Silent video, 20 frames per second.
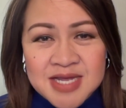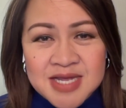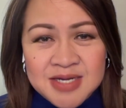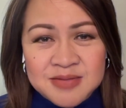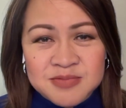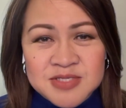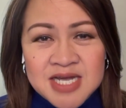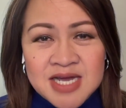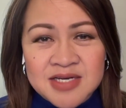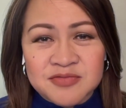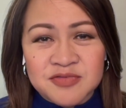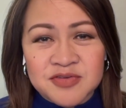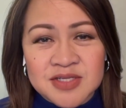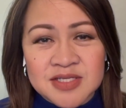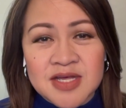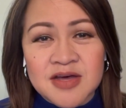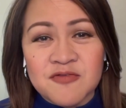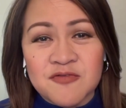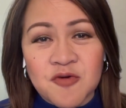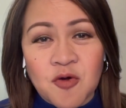I'm Donna
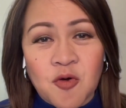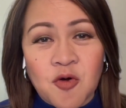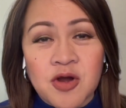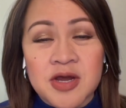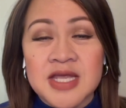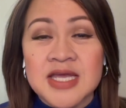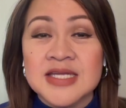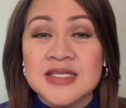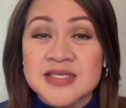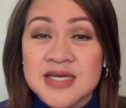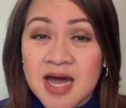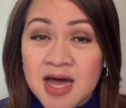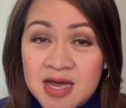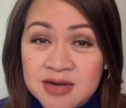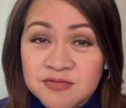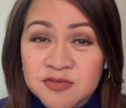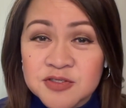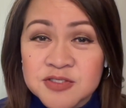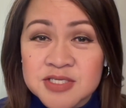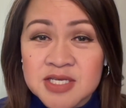Villa for In
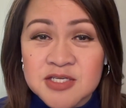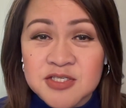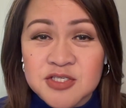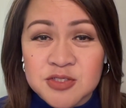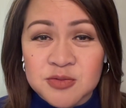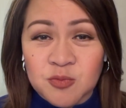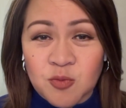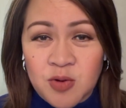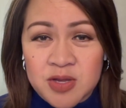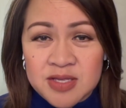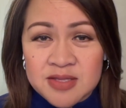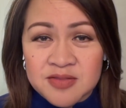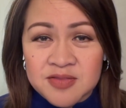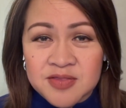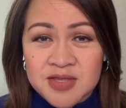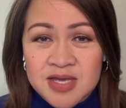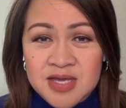Conversation with.